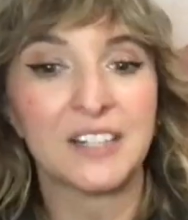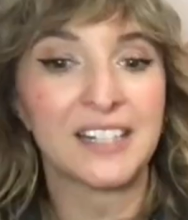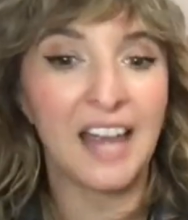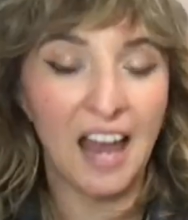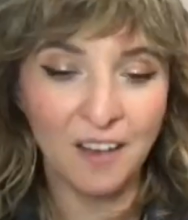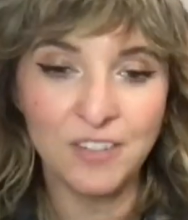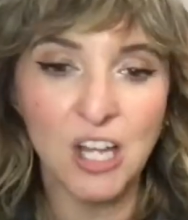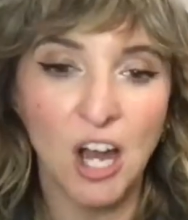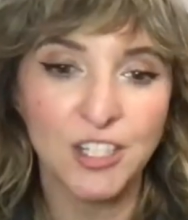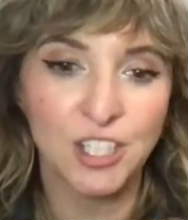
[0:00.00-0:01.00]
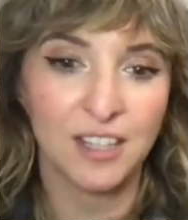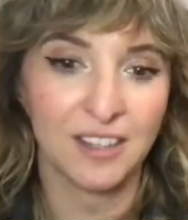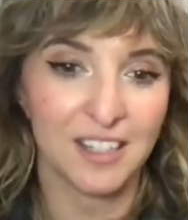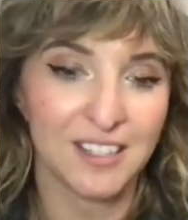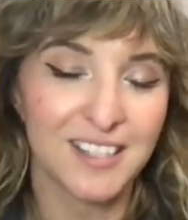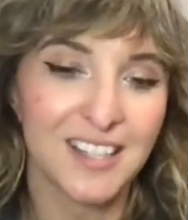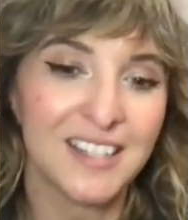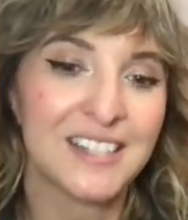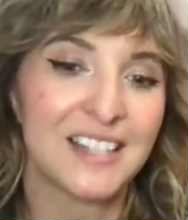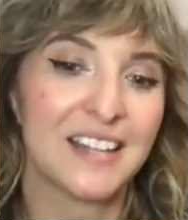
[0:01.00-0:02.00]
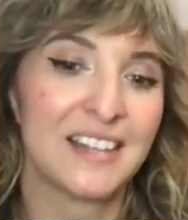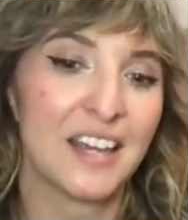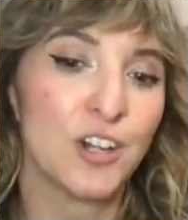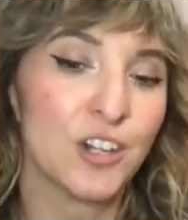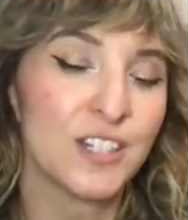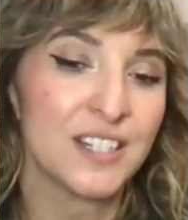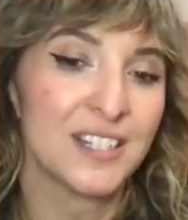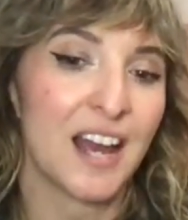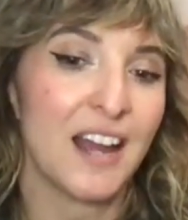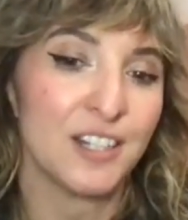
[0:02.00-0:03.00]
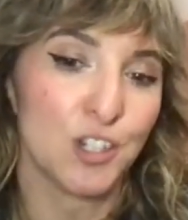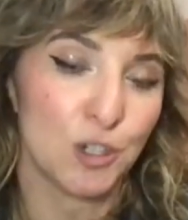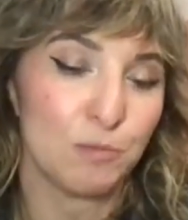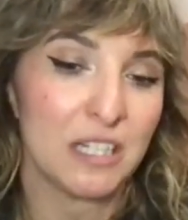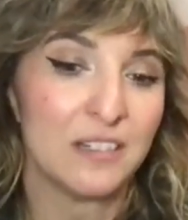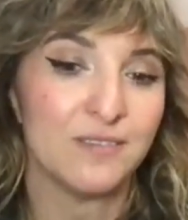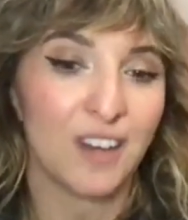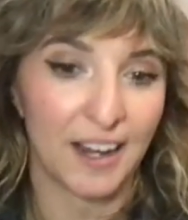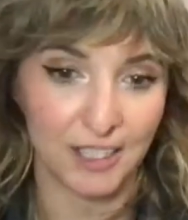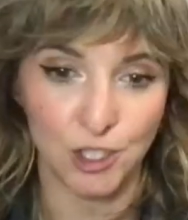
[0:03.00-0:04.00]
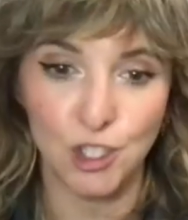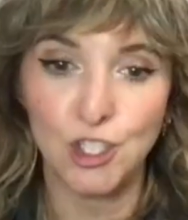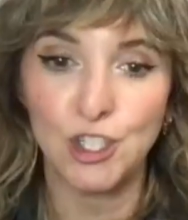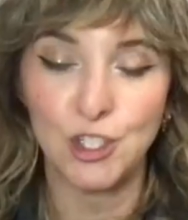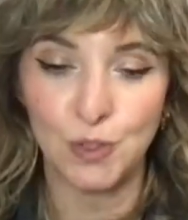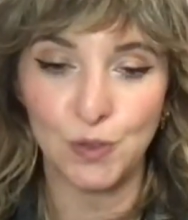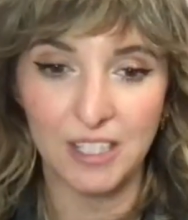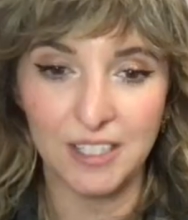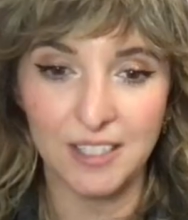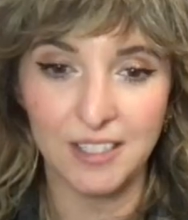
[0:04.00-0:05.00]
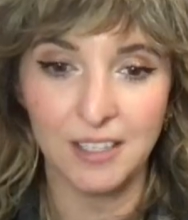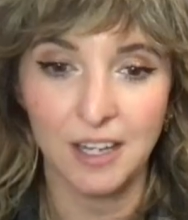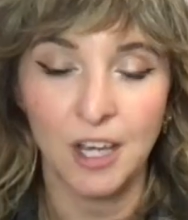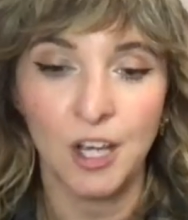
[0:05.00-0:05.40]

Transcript: But the caveat to this is that they are designed to be invited to do this.